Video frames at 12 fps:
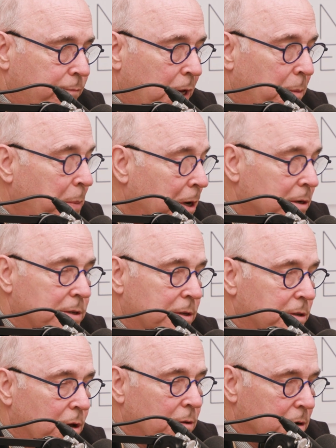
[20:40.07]
It appears
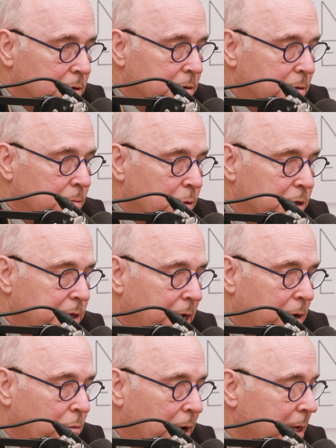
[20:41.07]
as though we're
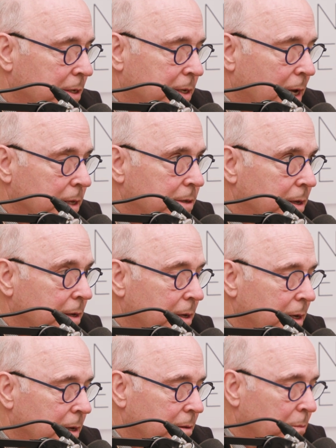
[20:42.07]
seeing a renaissance in
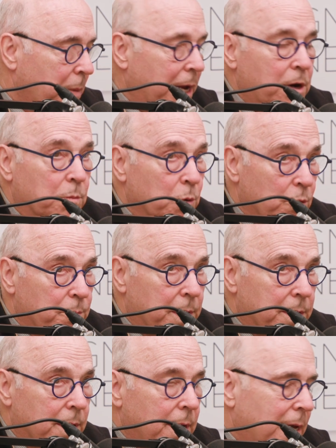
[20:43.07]
the maker
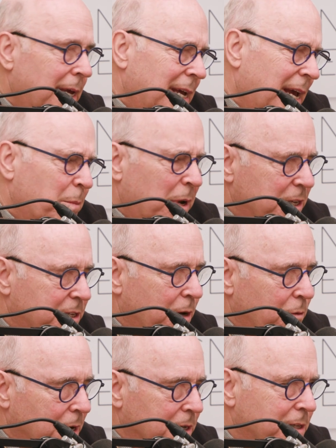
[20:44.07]
movement. I'm going to say
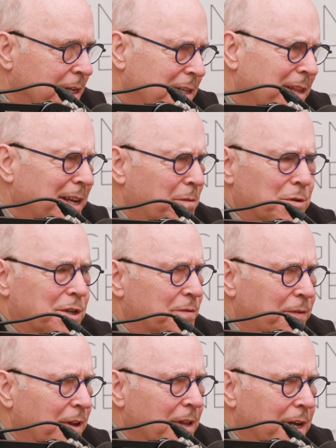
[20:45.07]
renaissance. I think we're just
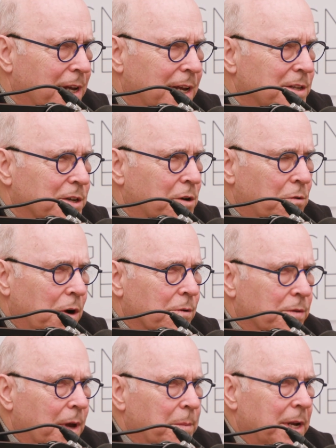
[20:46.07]
feeling it's a
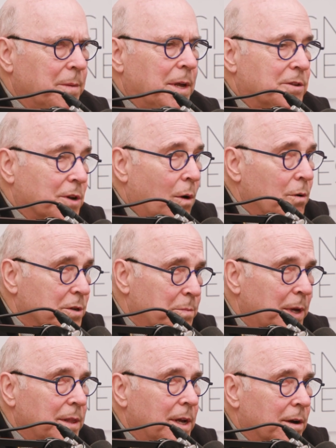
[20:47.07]
growth. I mean, it's always
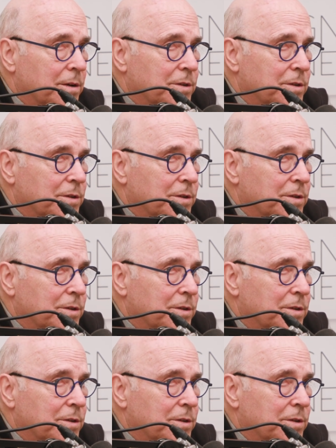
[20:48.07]
been there.